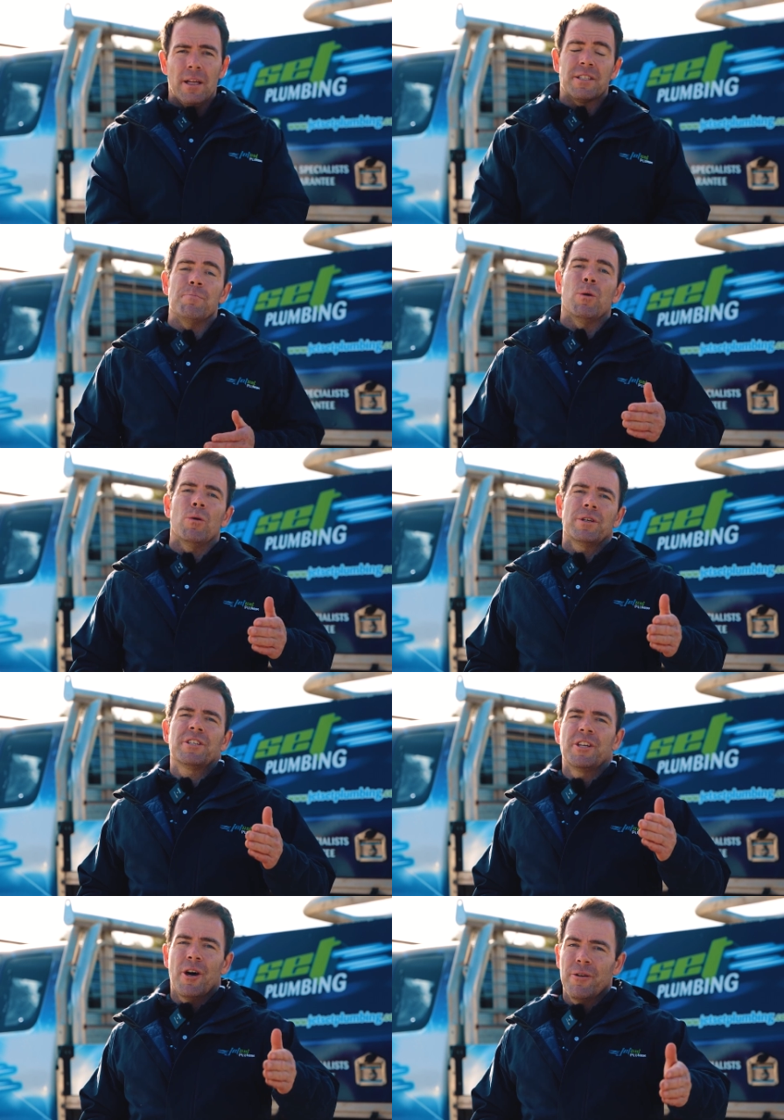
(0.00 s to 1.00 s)
It's important
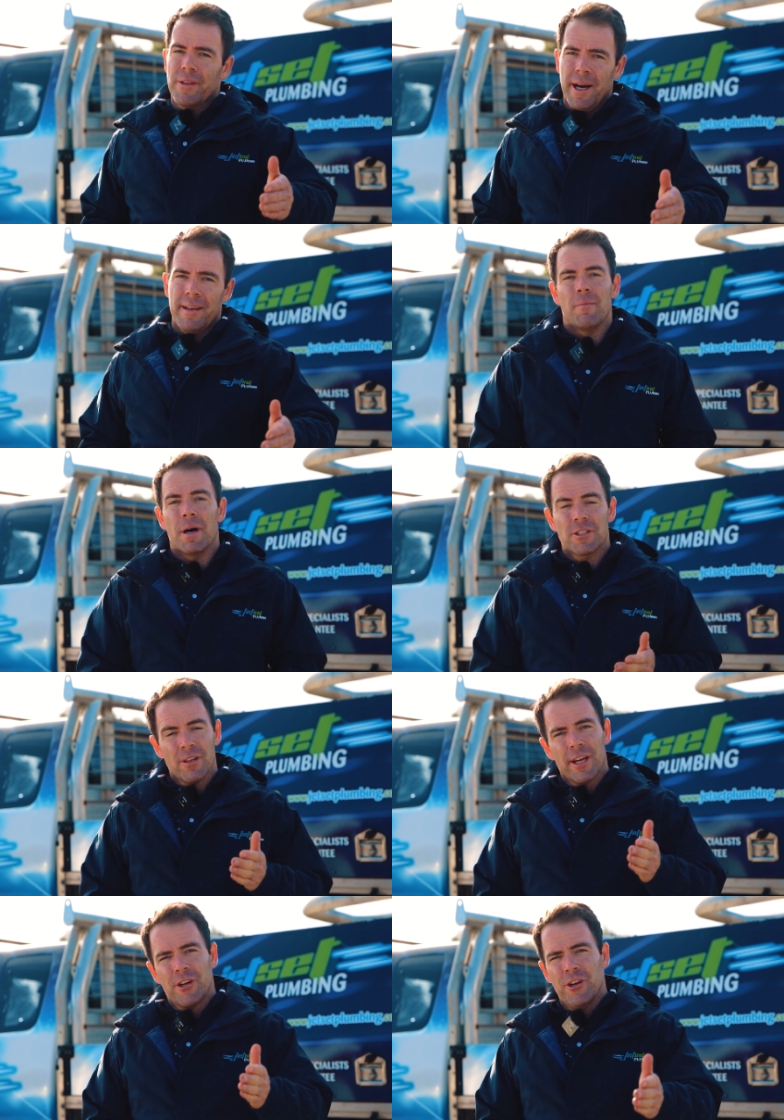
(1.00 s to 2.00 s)
to note that, much
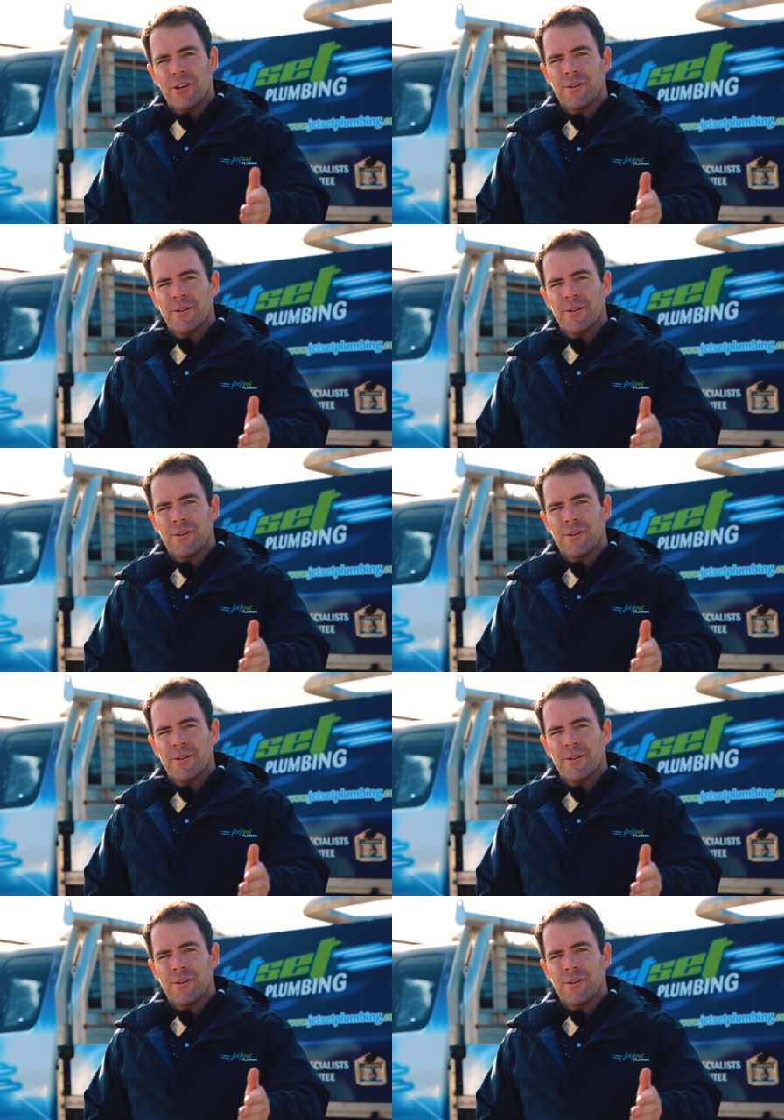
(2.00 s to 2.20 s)
like you,